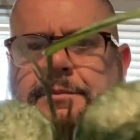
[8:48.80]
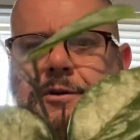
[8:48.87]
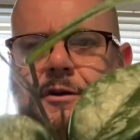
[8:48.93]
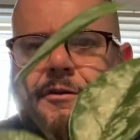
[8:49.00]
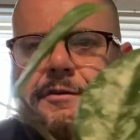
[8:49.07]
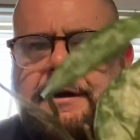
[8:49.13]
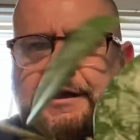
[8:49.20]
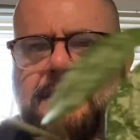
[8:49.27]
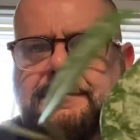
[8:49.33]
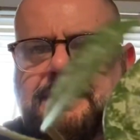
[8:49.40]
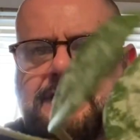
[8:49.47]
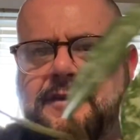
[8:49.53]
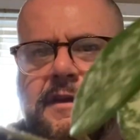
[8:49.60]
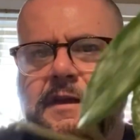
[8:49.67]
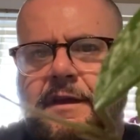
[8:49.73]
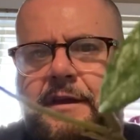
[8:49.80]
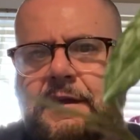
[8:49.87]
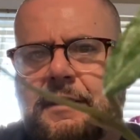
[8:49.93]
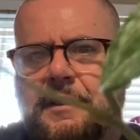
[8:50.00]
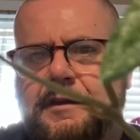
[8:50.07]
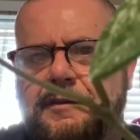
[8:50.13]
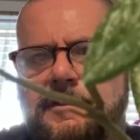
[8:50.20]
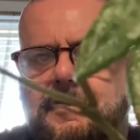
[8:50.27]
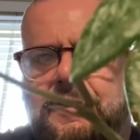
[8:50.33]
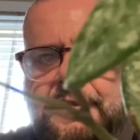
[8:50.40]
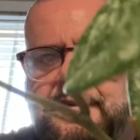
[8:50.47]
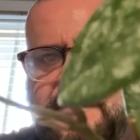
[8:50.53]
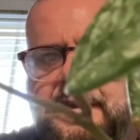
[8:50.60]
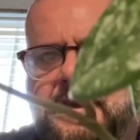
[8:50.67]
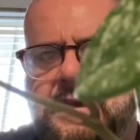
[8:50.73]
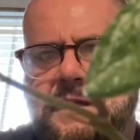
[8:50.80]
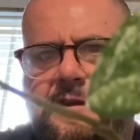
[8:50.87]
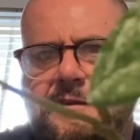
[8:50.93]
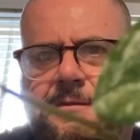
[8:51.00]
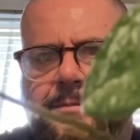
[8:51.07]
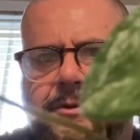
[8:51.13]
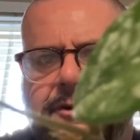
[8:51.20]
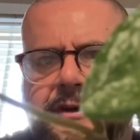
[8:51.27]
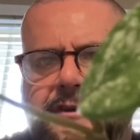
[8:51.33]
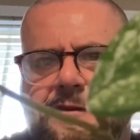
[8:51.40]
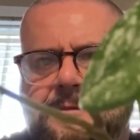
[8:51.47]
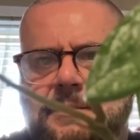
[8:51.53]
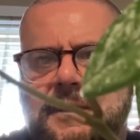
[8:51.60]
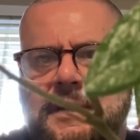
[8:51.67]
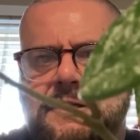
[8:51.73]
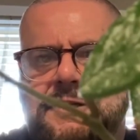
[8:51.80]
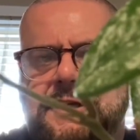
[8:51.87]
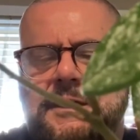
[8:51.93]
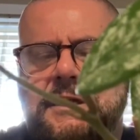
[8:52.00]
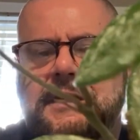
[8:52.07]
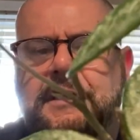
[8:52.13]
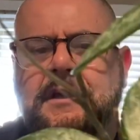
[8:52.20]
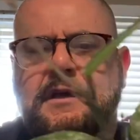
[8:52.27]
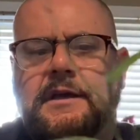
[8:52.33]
Graves. As you can see, it gets pretty splashy.